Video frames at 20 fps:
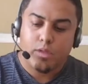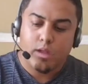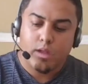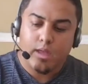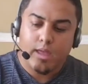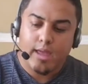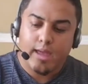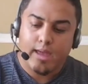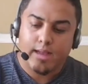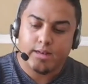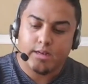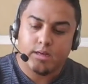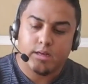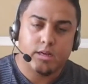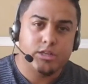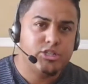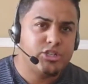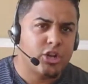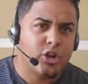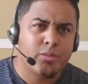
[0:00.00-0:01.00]
And a
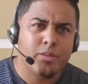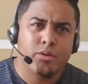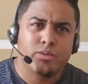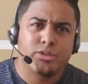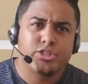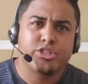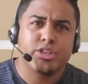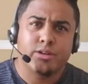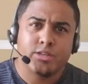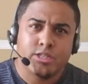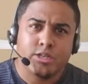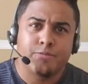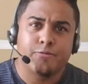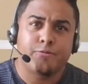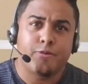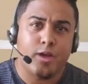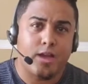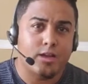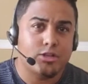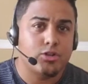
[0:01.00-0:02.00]
gentleman was sharing some
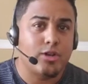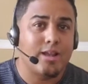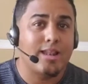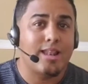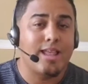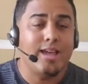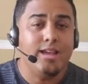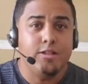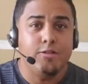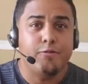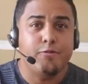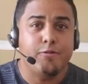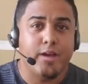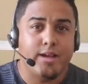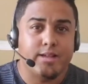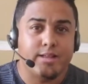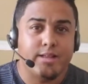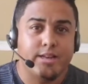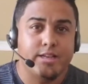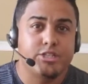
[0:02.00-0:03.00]
facts. So I like the
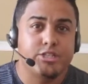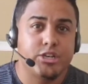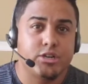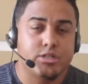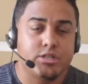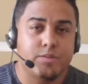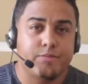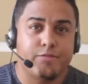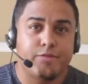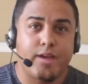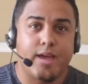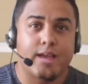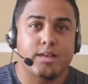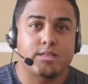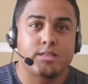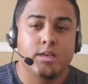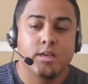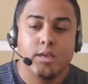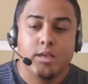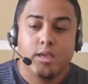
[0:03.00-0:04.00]
fact that he shared some facts.
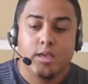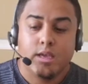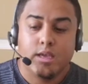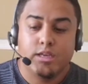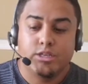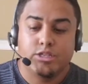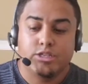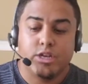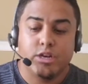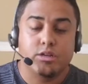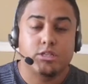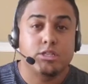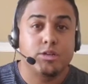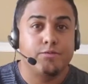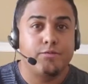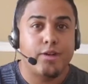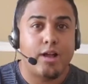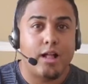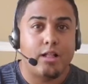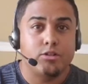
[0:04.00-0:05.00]
He shared some
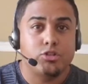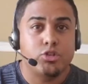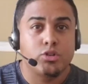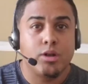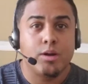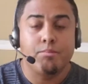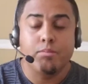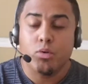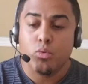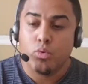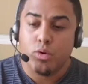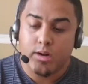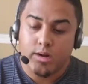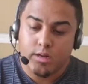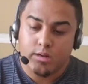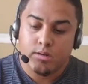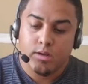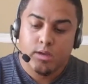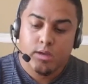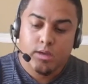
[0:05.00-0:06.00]
value. So number
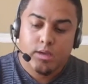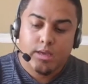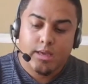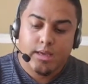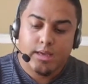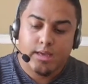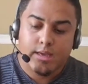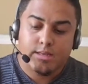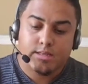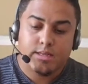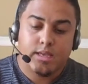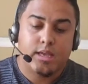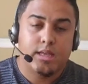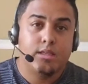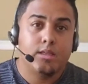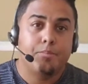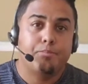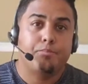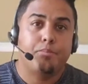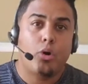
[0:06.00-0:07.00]
one is in
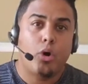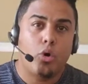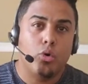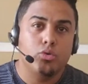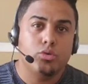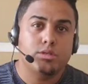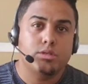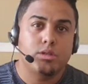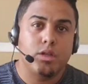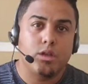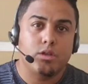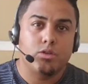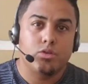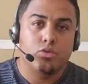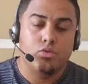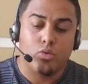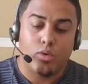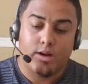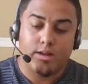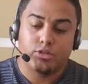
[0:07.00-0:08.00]
the post that you
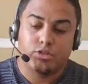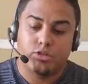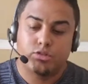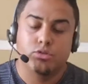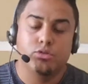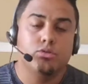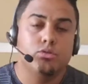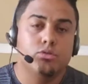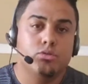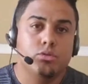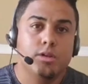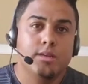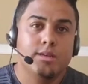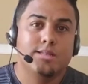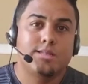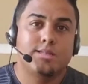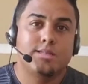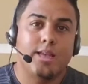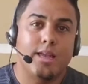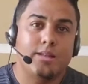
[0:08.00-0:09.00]
want to
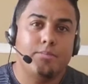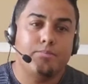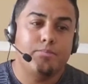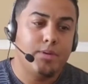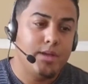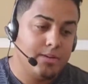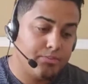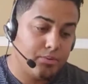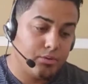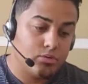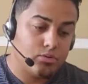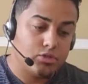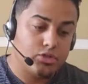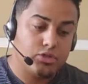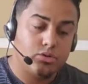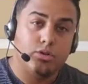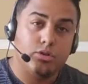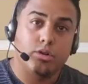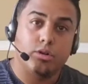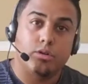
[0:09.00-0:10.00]
send people to
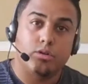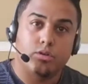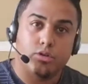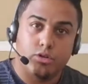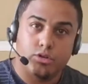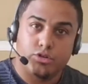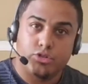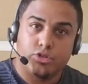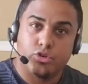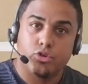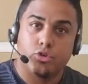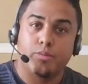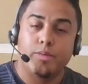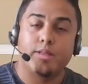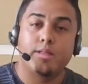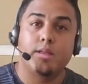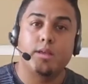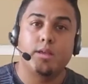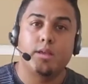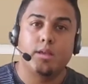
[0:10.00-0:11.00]
your Zoom in
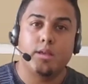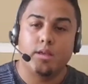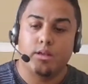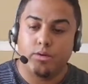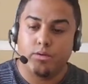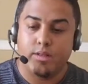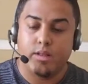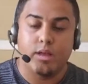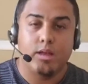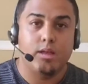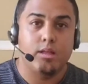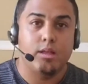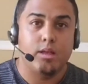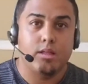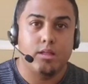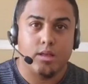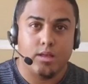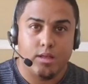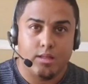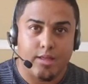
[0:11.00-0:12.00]
the
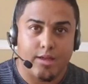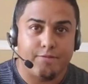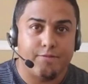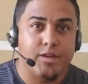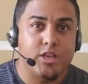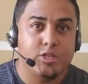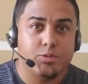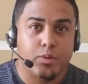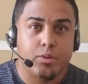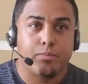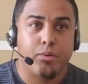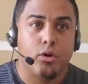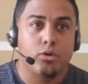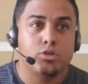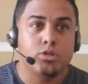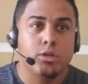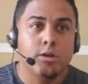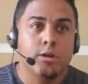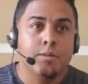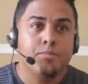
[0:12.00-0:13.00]
in that Facebook
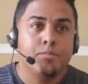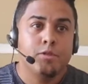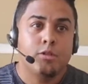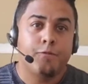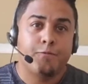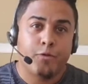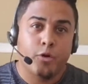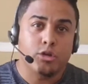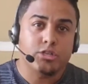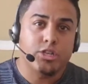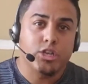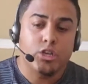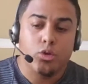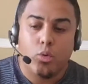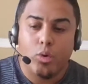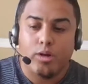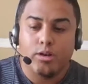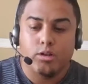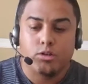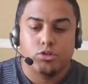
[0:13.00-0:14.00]
post. The first thing you
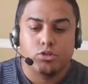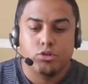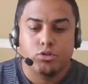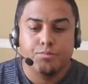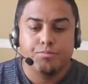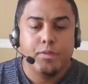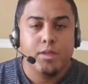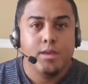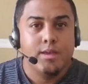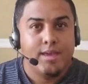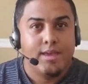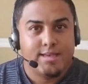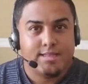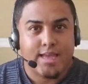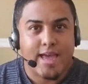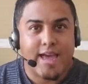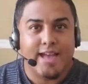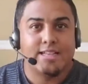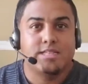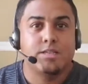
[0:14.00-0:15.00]
want to do is
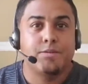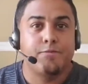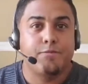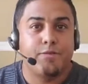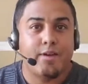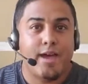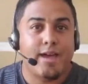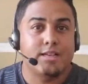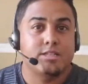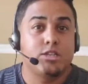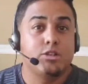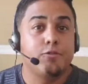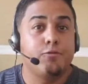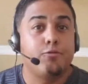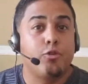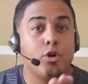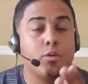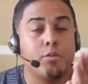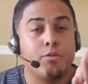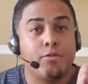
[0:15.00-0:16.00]
add some facts in the
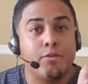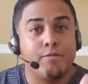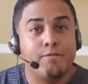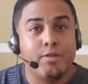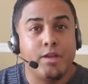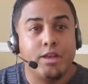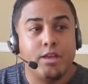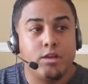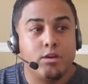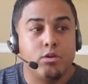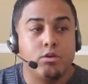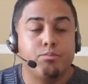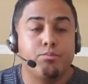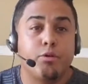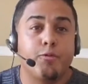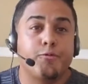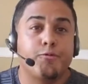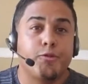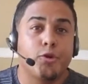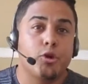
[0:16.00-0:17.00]
form of a video,
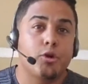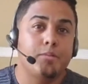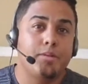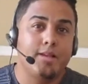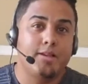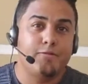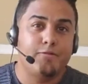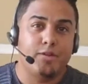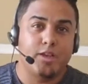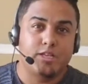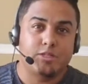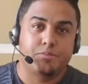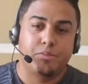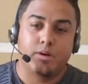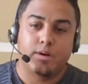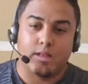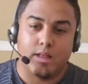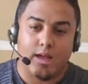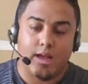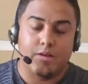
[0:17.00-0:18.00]
preferably Facebook
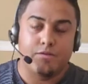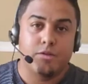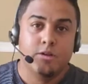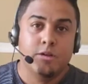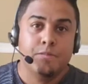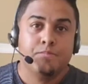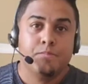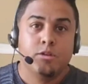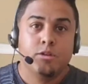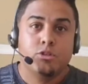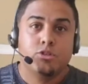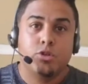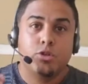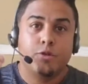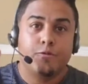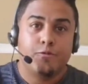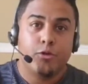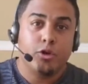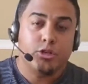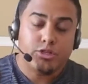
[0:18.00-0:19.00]
Live. So the
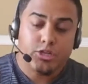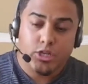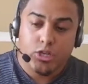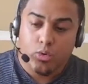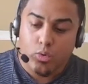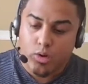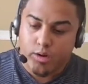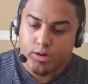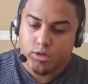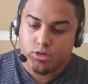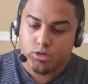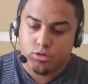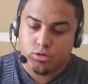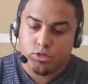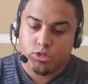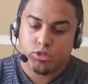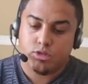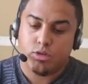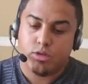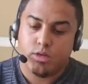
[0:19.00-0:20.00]
first thing you want to do
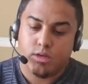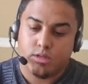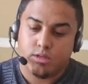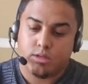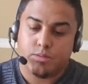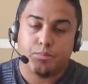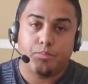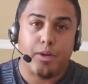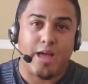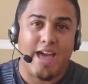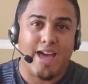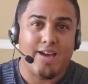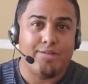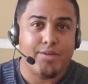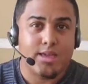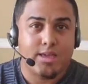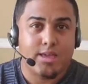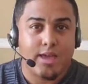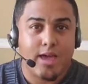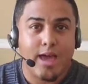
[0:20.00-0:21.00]
is have a
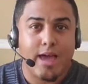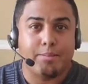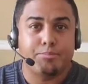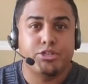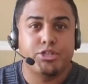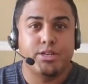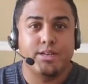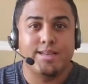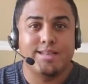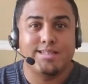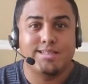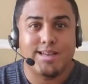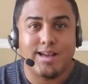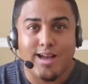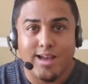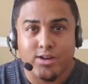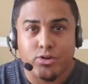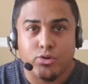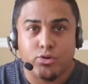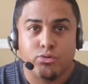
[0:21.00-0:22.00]
captioning
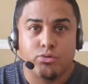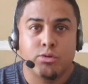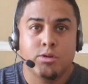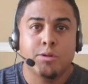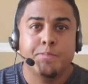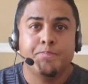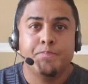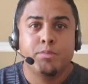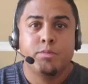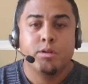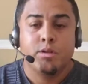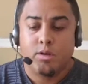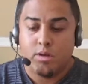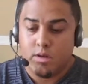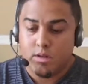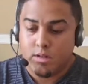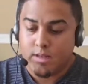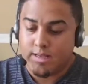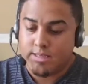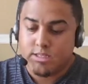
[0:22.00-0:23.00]
title,
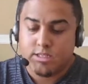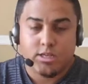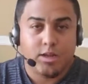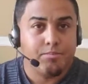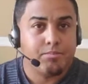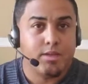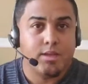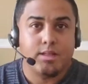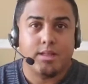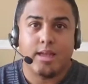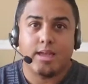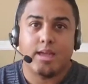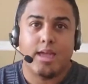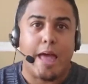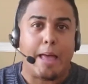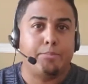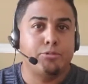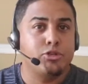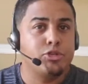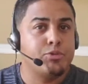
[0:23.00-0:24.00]
like something that
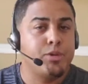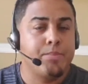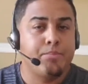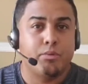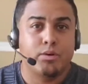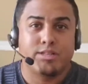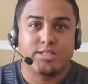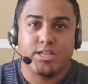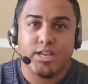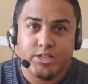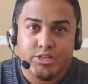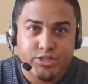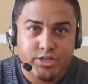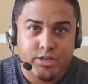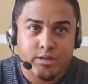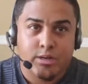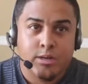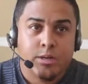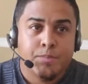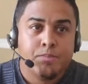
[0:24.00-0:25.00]
captures people's attention.